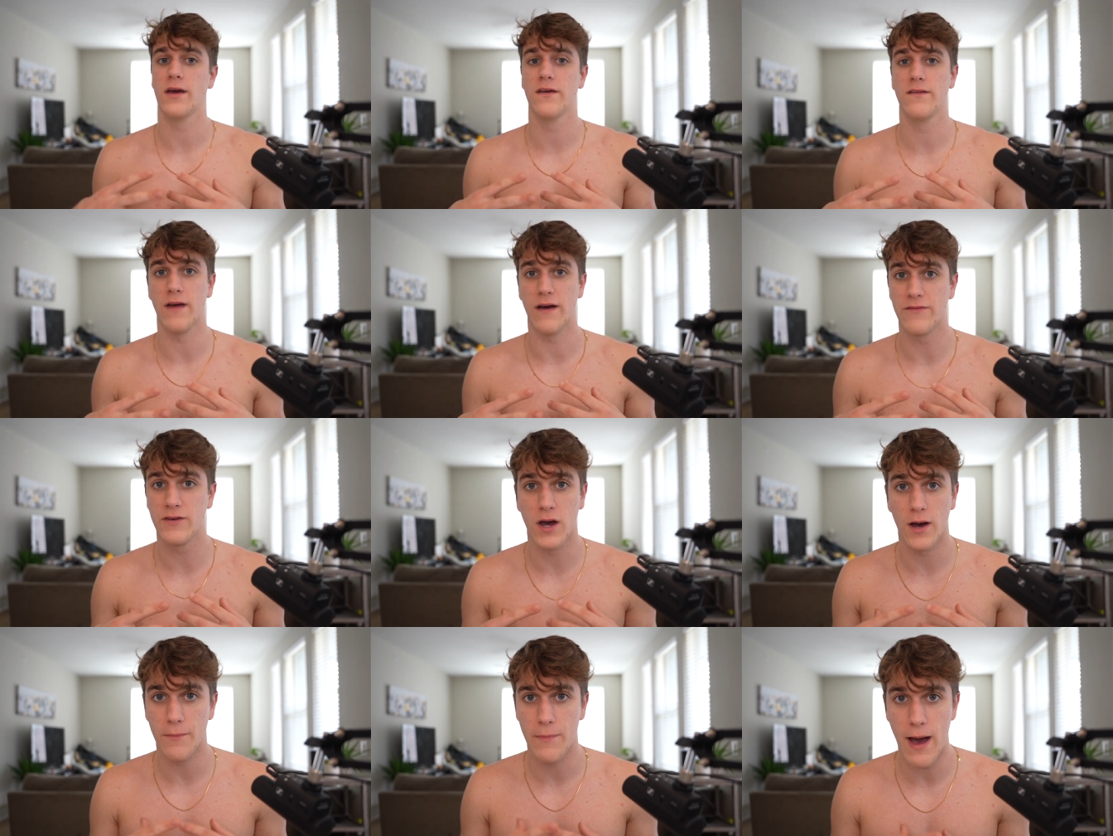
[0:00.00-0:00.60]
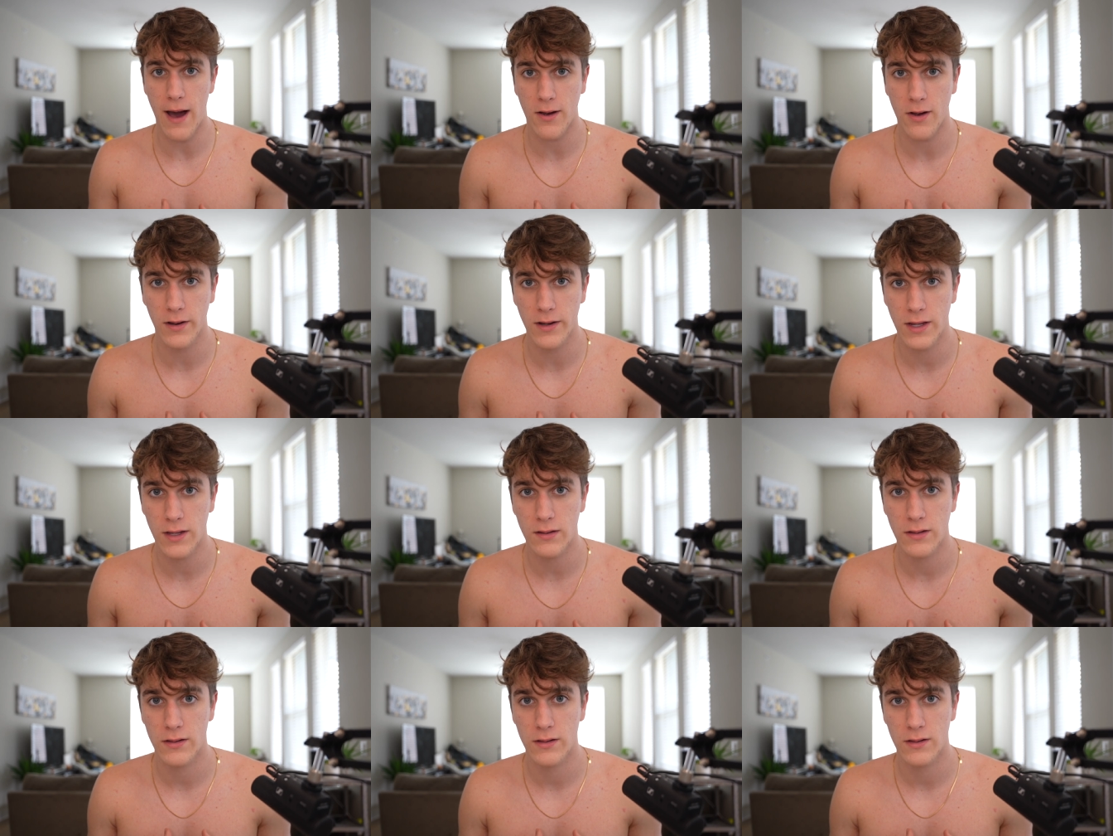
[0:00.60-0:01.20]
have cut back on
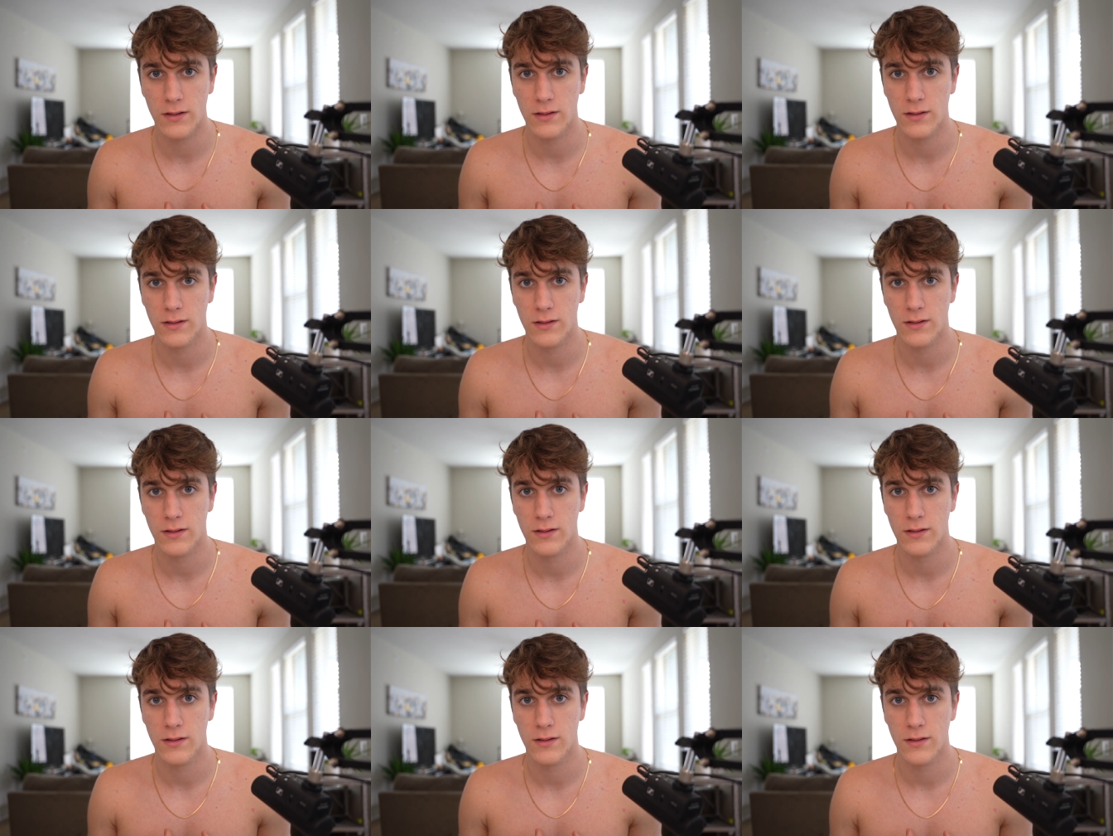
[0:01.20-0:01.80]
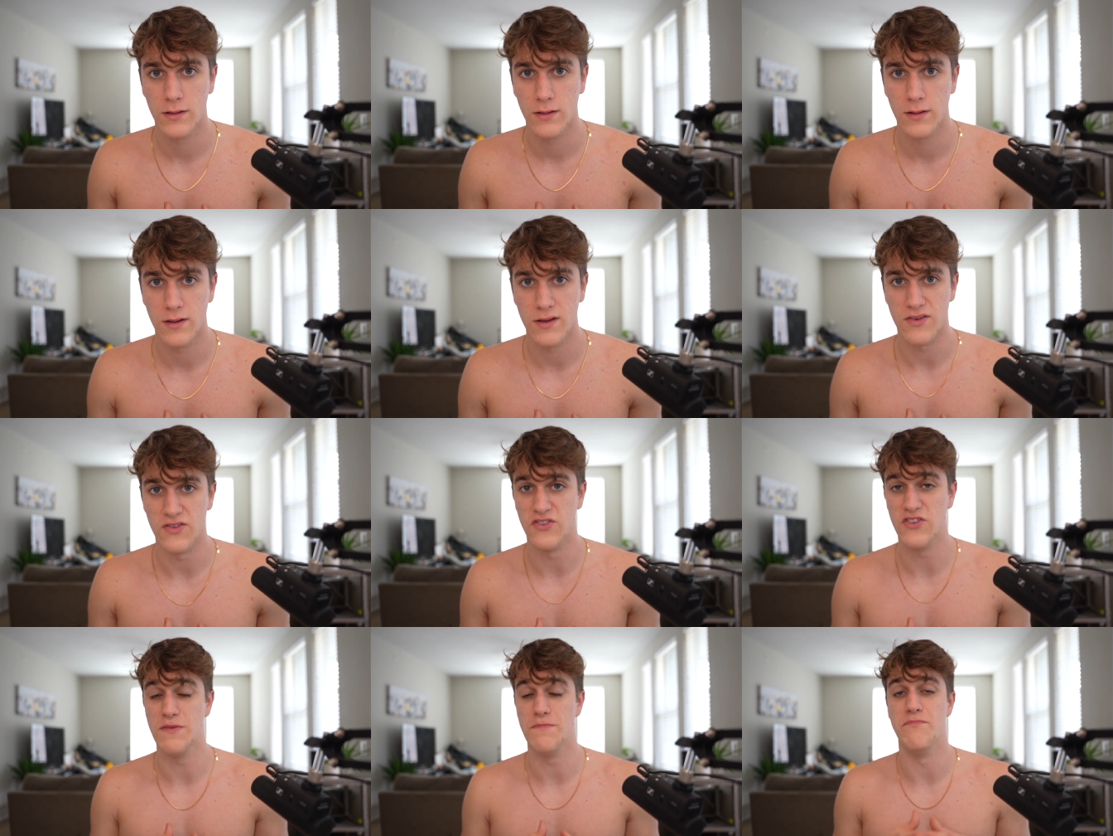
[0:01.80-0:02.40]
it,
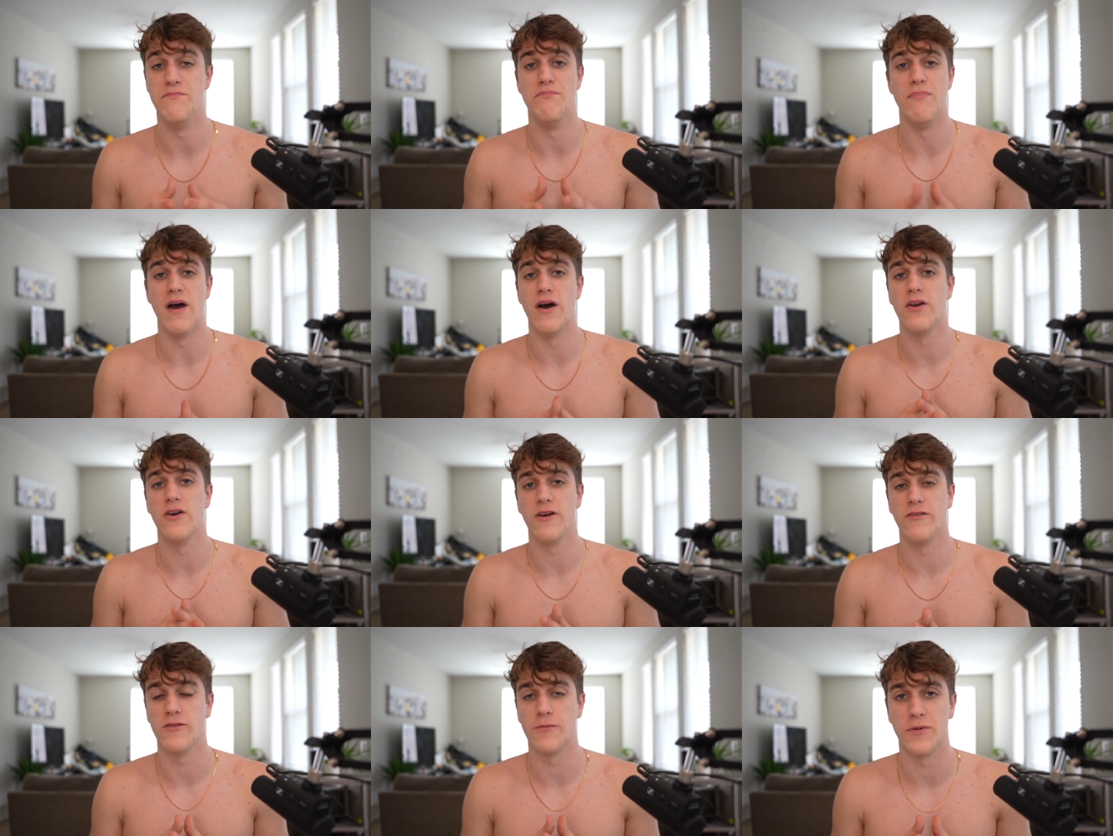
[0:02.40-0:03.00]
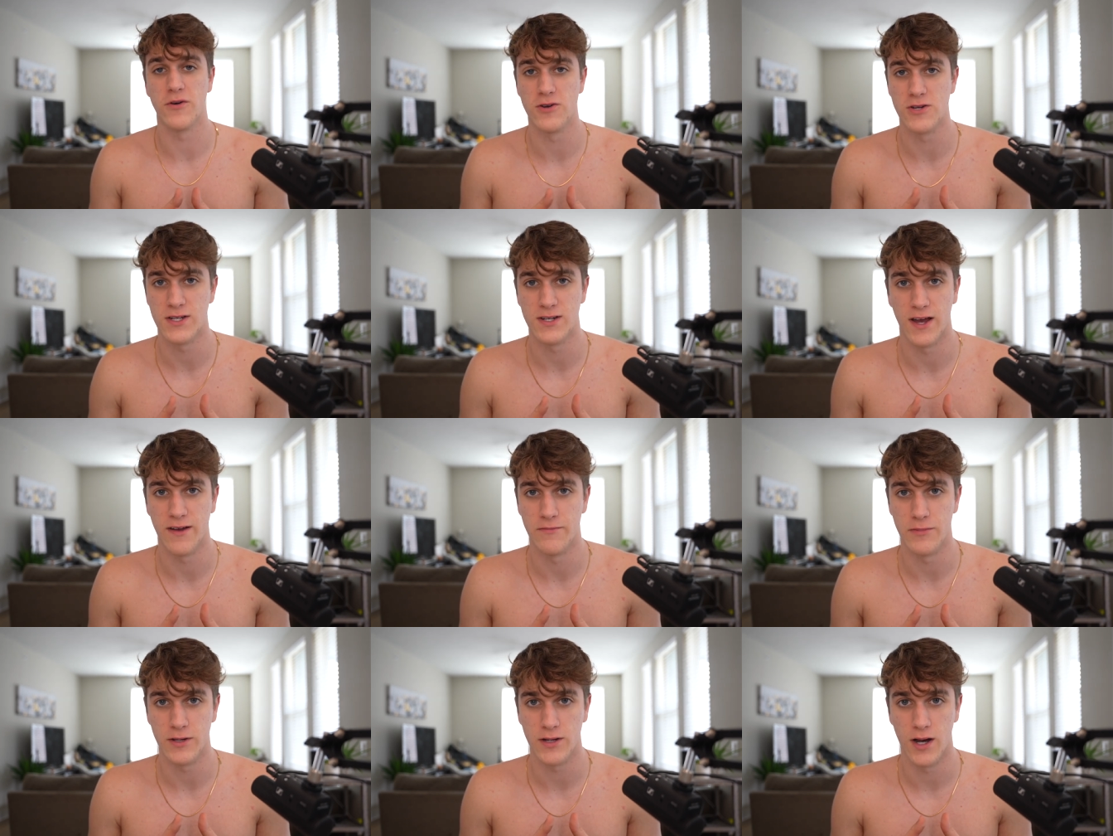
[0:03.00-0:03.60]
the better of a person
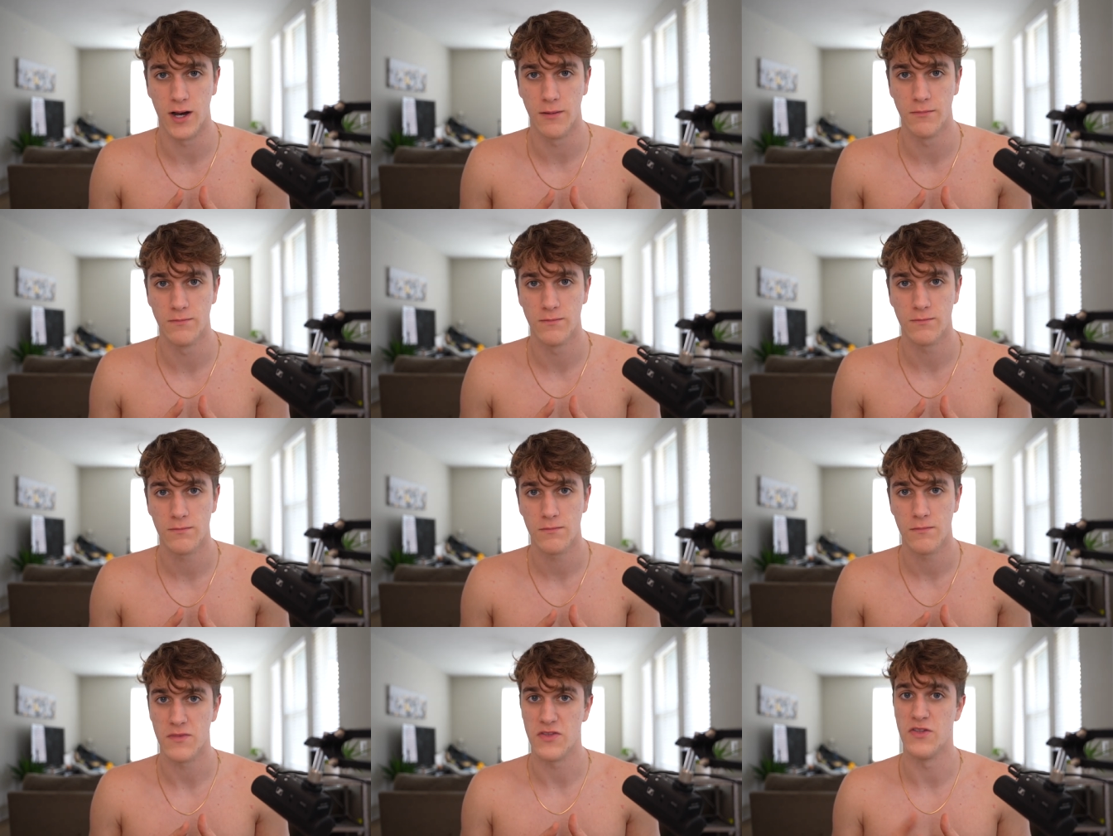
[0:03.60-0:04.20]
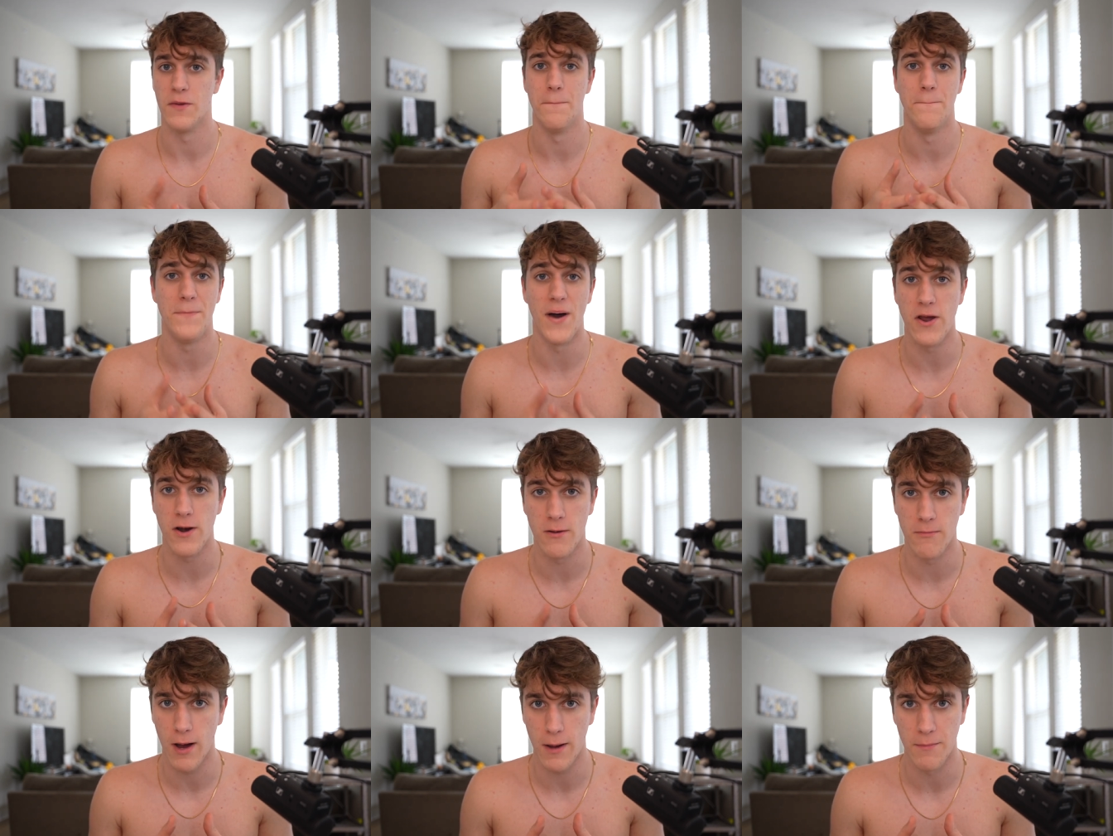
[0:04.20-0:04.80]
I've become, the
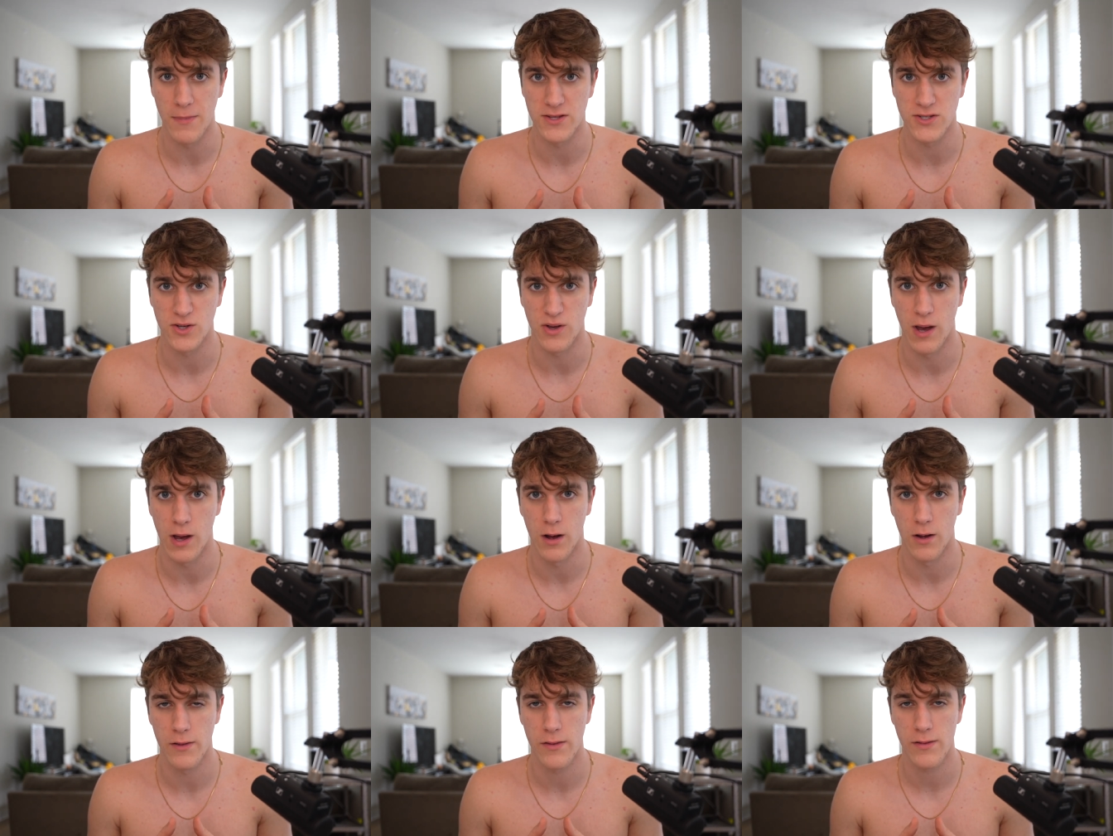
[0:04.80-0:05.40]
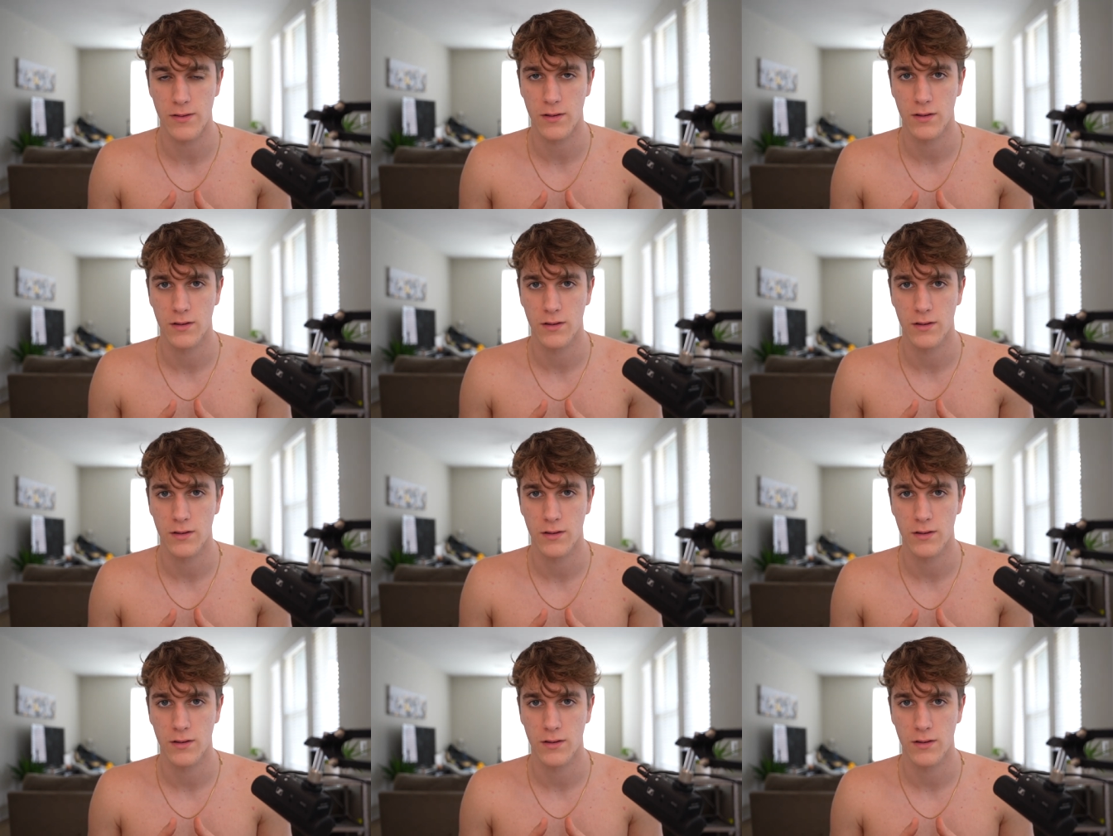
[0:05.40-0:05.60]
better my mental health.